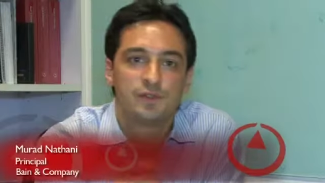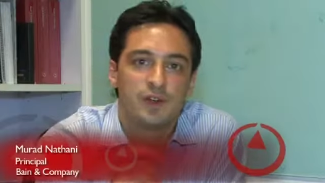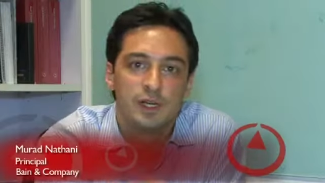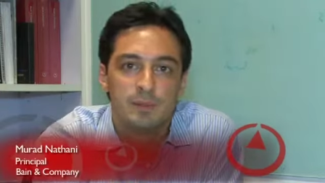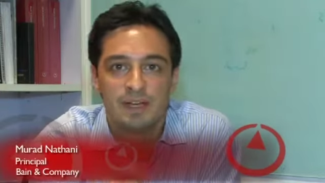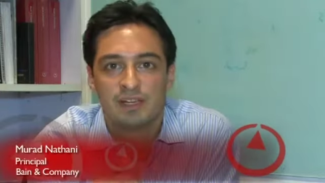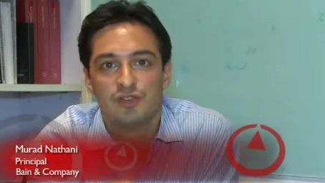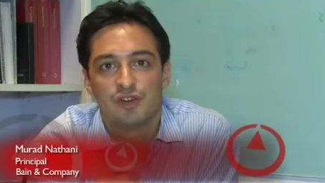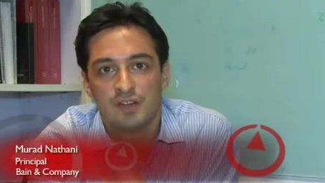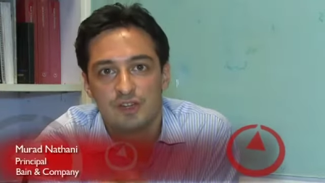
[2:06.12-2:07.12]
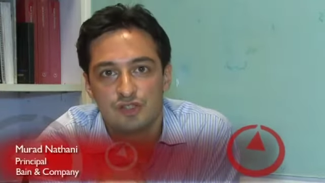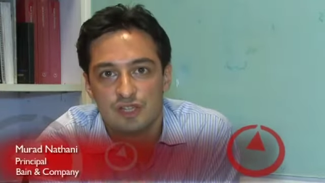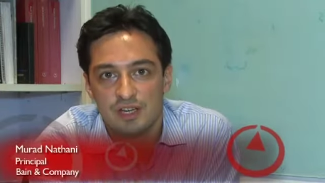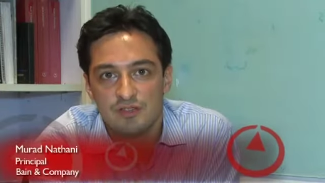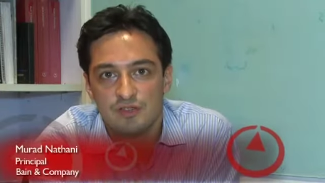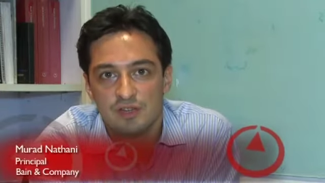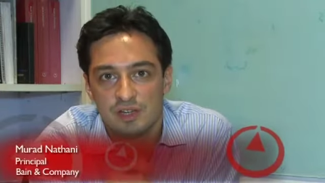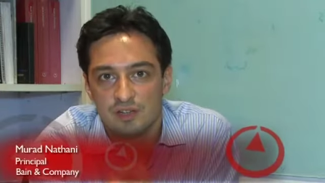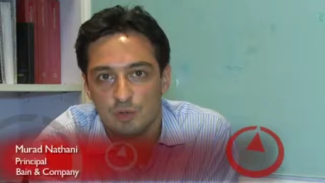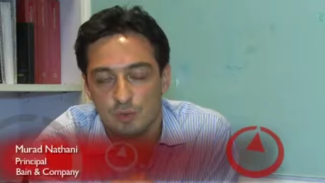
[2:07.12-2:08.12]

fundamentally driving change in the